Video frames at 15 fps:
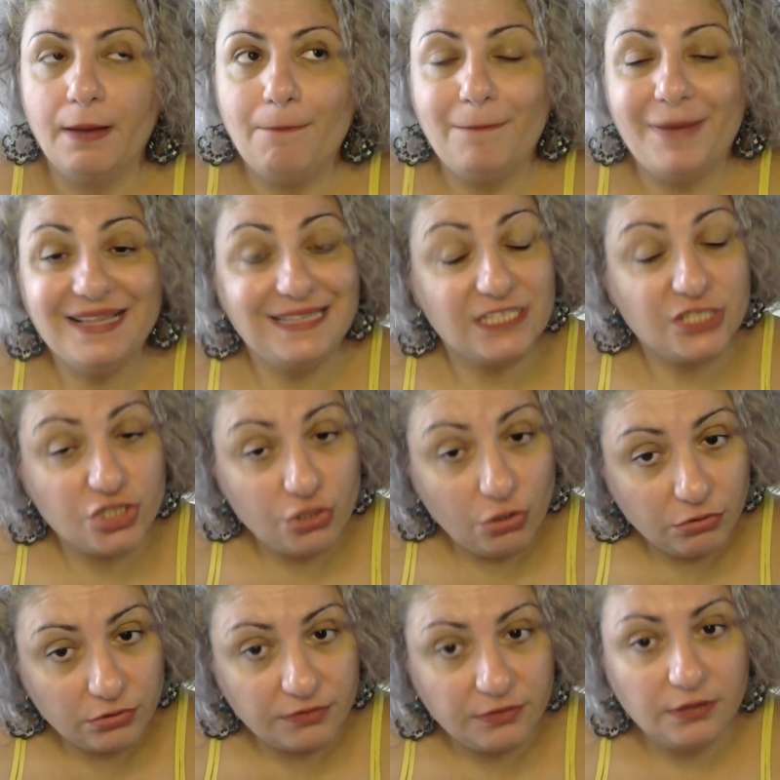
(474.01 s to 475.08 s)
But it's
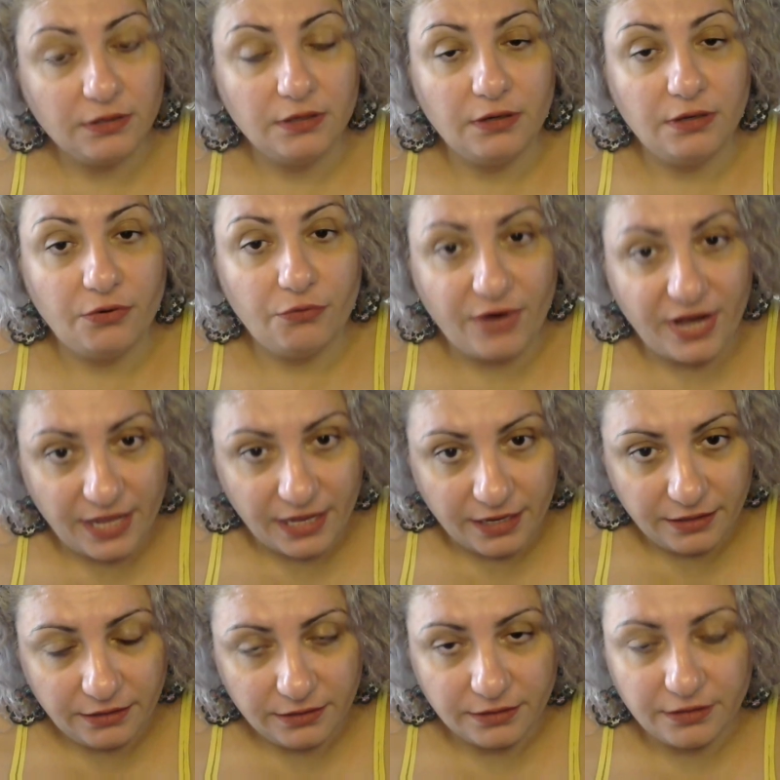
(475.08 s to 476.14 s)
not
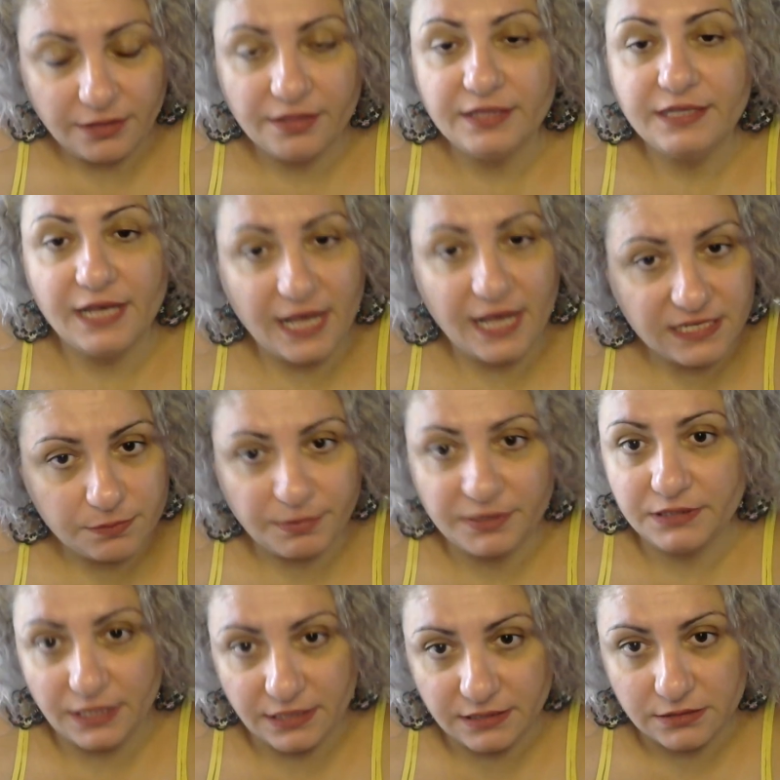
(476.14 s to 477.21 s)
rare that a husband
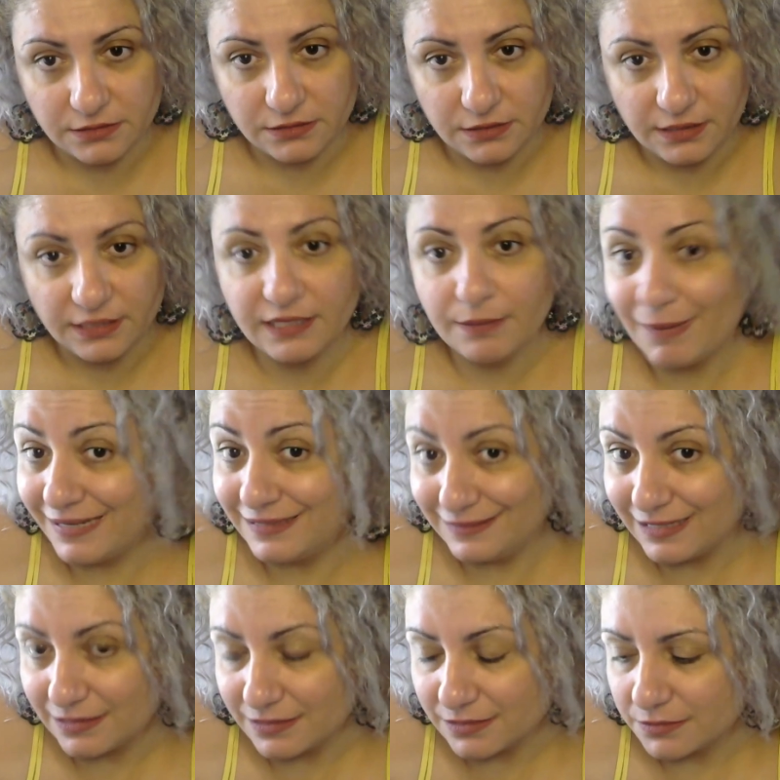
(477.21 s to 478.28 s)
does, that a man
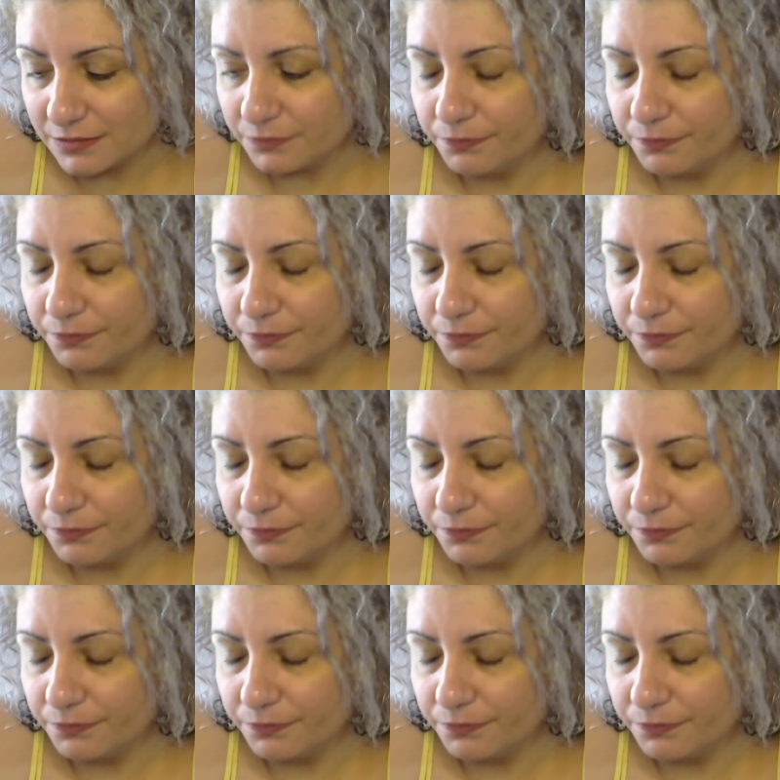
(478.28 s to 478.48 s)
does.